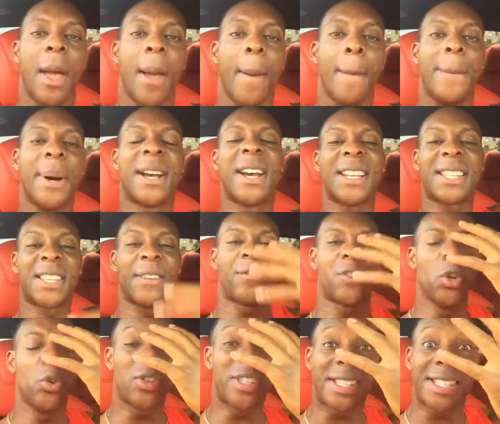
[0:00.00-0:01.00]
because if
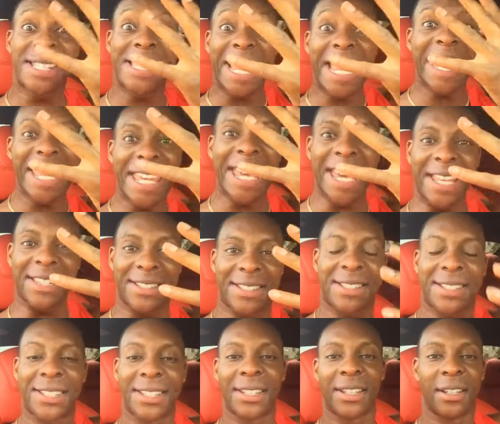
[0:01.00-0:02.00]
you see it,
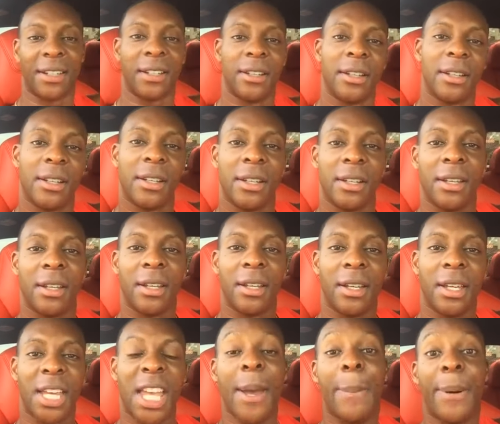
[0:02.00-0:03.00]

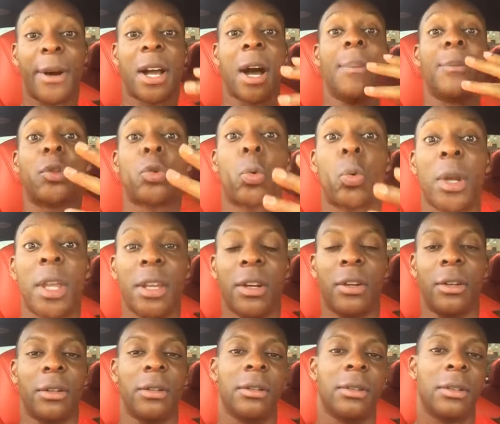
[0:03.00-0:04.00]
it becomes real.